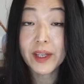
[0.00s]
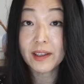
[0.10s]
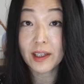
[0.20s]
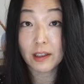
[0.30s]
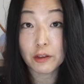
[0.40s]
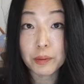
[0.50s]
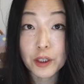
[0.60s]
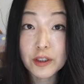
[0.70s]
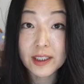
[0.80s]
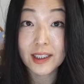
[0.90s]
than the other
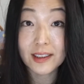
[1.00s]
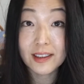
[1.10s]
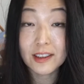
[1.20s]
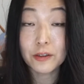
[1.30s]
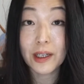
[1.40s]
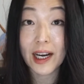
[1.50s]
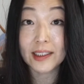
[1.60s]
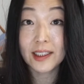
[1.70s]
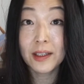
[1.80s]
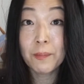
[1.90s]
person, so that